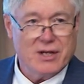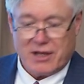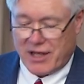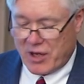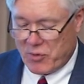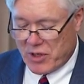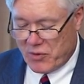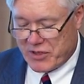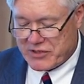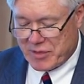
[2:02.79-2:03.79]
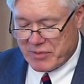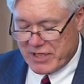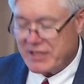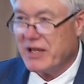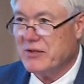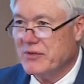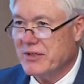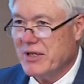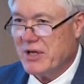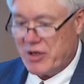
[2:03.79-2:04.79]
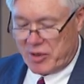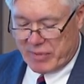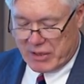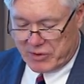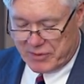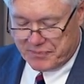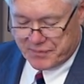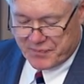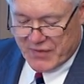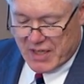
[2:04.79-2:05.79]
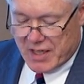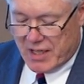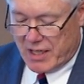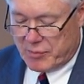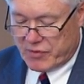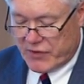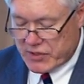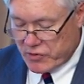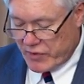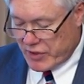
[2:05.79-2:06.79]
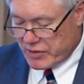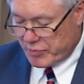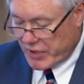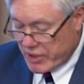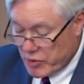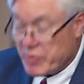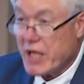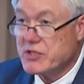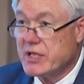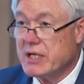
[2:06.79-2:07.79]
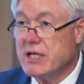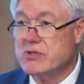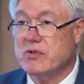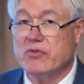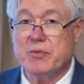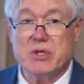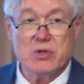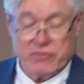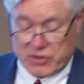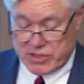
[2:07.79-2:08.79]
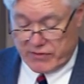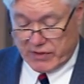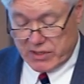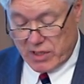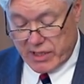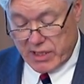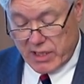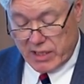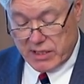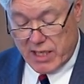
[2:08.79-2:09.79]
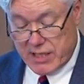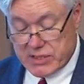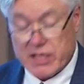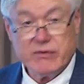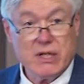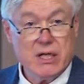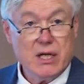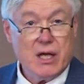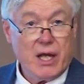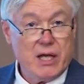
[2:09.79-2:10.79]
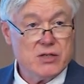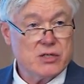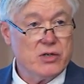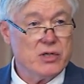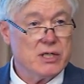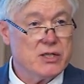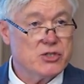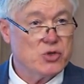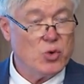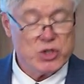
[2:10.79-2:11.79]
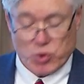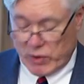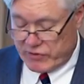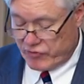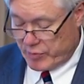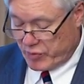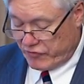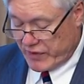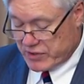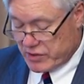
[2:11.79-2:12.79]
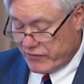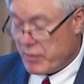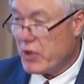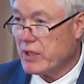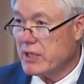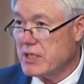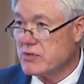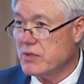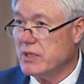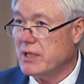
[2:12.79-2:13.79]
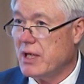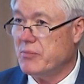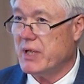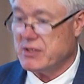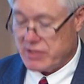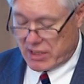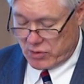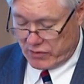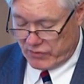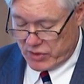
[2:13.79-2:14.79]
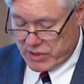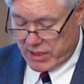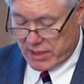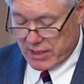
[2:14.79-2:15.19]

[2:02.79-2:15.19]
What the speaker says: I will go into some detail about her. Professor Reardon obtained her PhD in history from the University of Kentucky in 1987 and is currently the George Winfrey Professor of American History at Penn State University,